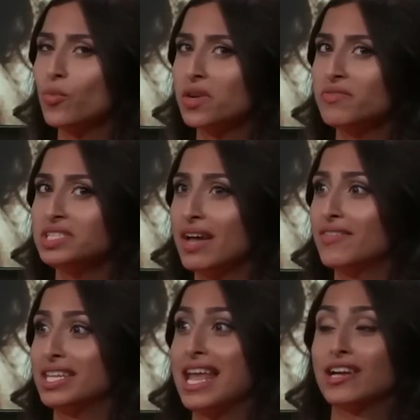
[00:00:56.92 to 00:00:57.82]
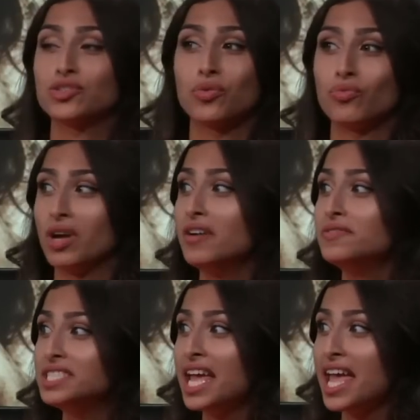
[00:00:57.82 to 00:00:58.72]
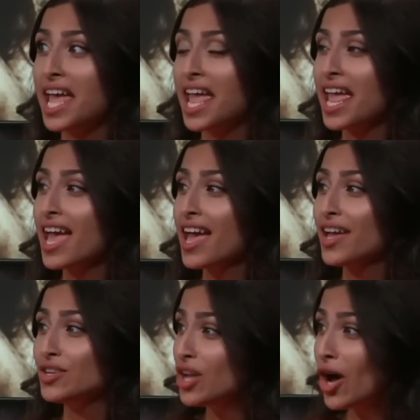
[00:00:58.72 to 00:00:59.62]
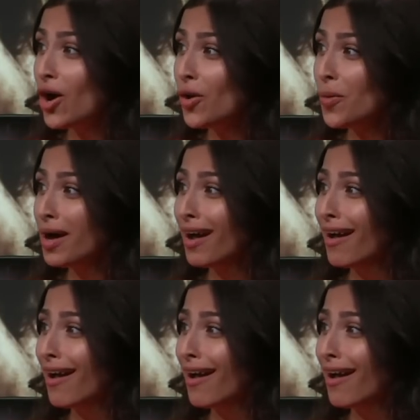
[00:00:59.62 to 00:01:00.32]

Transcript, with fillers: What if he's having an extra no, guys, rough day? No, I think no? you're just I think